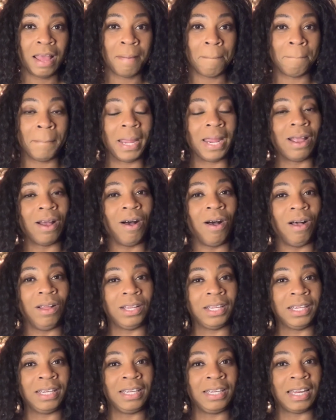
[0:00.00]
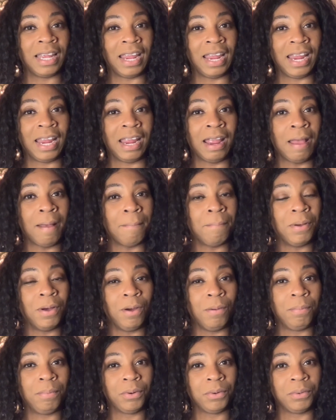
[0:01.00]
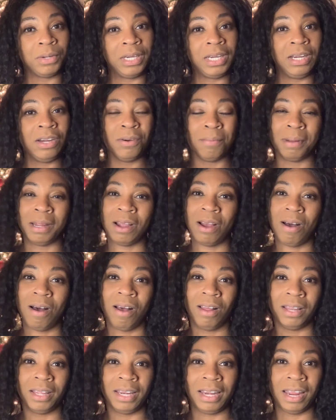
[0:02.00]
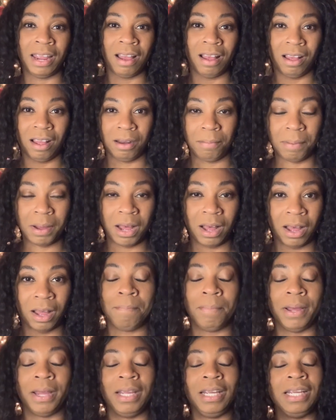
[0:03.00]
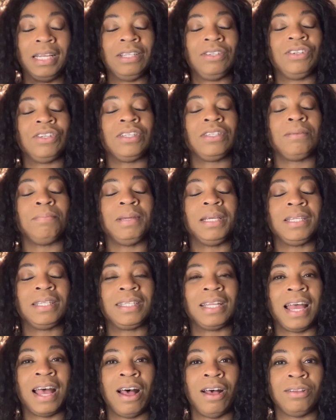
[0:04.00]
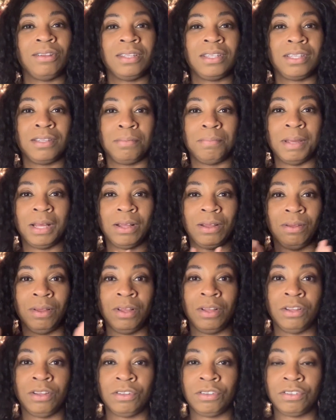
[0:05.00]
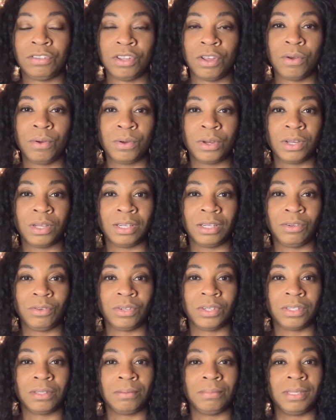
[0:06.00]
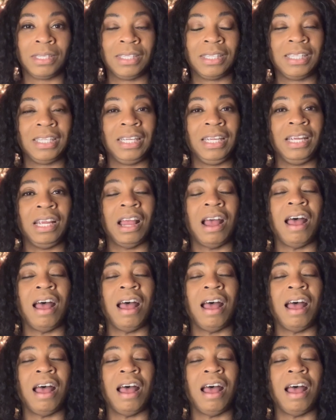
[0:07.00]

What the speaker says: my holiday potpourri or my holiday hot pot, but it just makes the house smell so good and Christmassy.